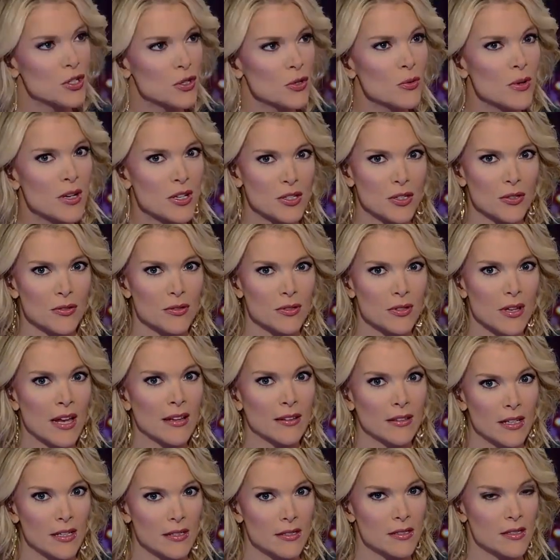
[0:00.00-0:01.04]
two issues,
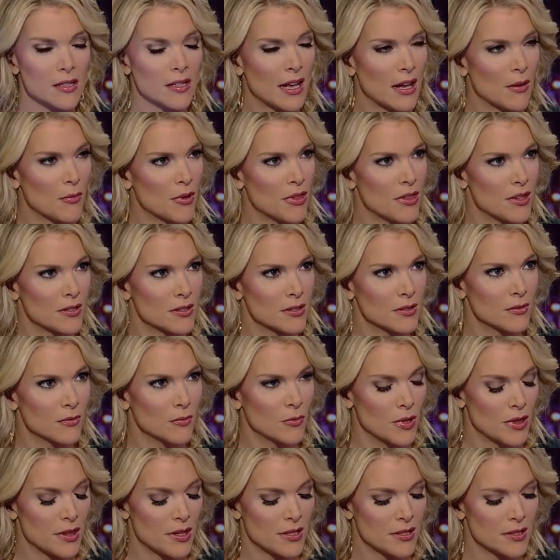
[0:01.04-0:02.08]
at least tonight, with
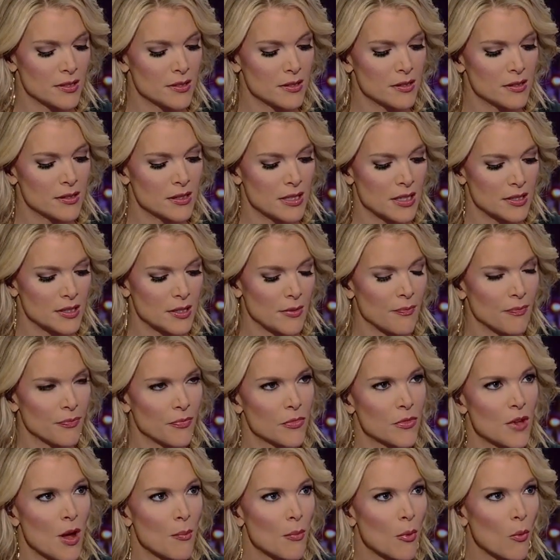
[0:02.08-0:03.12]
this system.
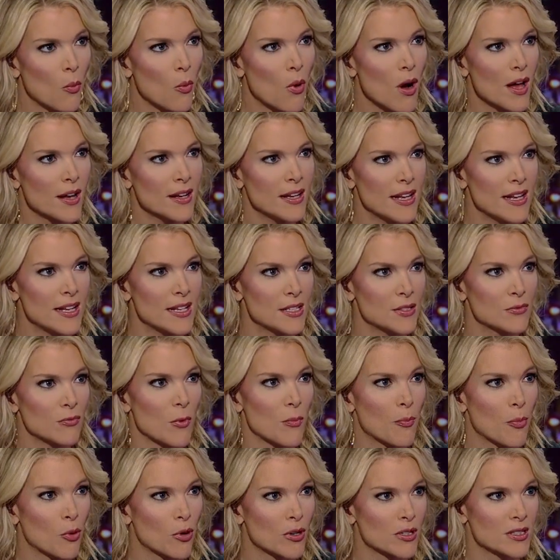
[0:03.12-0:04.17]
Number one is
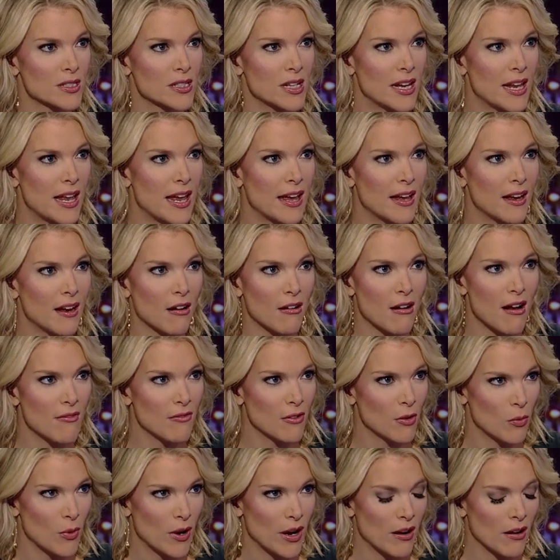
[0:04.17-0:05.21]
reports today are
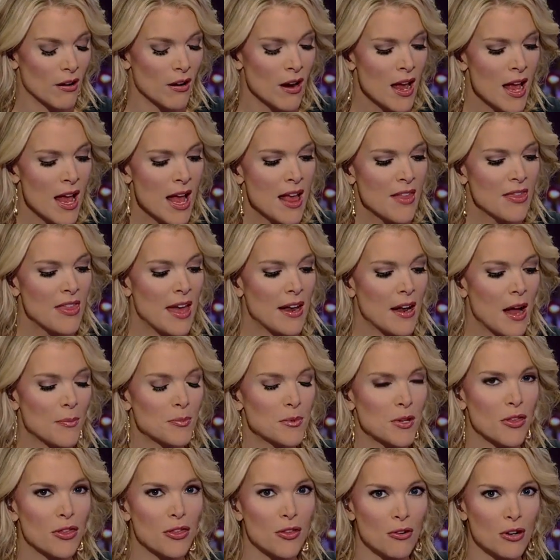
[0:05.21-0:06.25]
everywhere that up
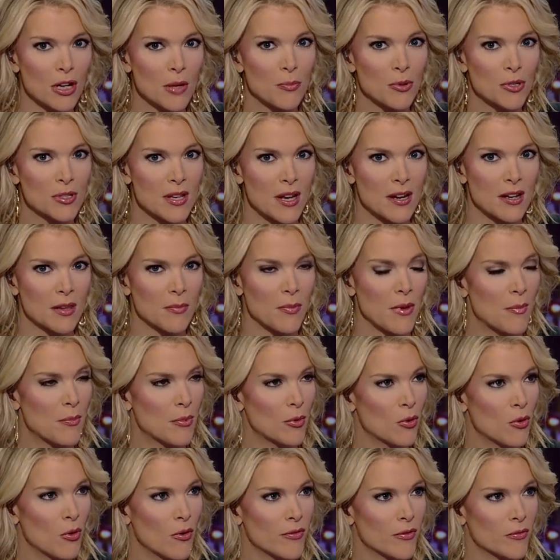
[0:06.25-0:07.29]
to 30% of the
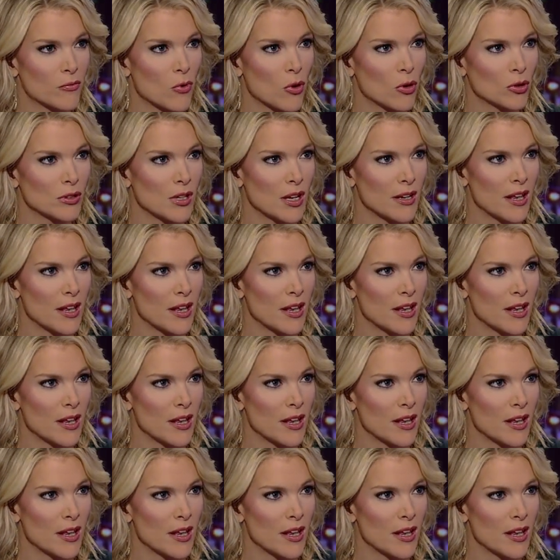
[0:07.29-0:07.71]
people who have enrolled